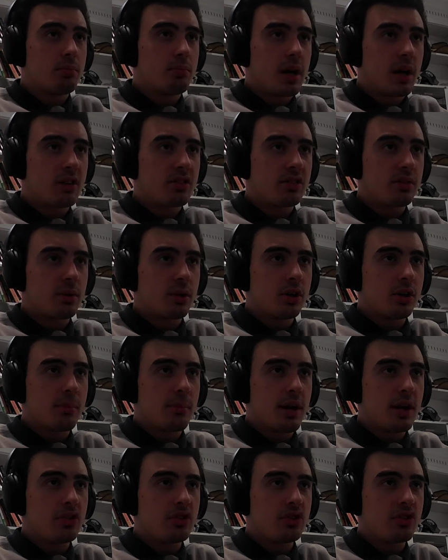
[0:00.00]
Proxy already
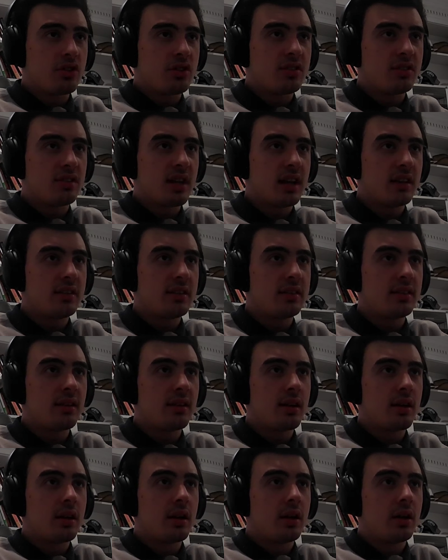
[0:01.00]
mentioned. Sense
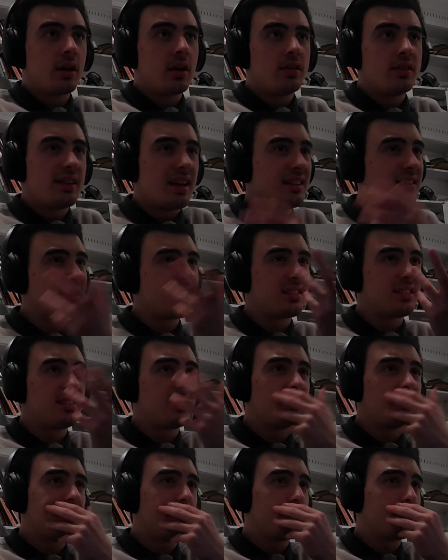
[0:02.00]
is a
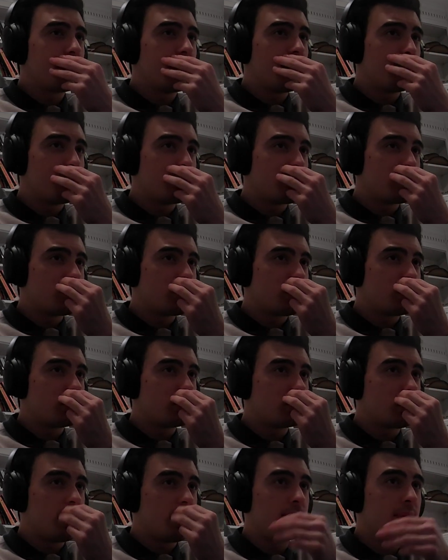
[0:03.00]
16 player, I'm pretty sure,
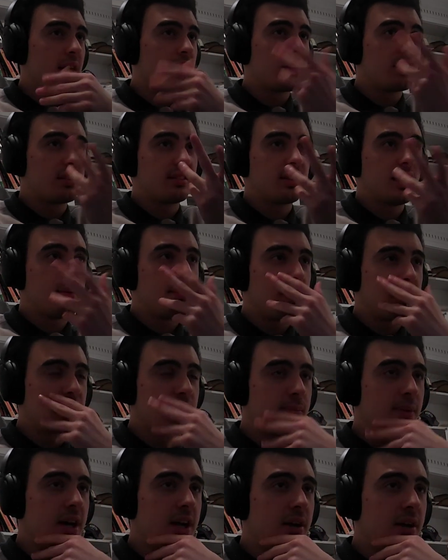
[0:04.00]
so I'm not gonna say much
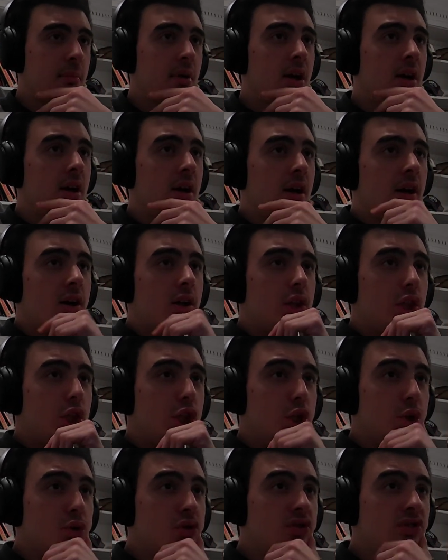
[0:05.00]
about him.
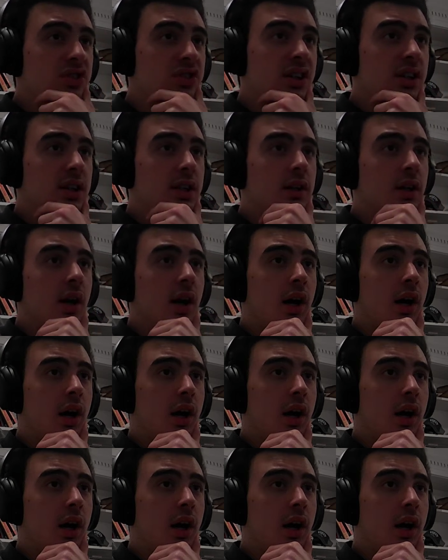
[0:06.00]
Lucid,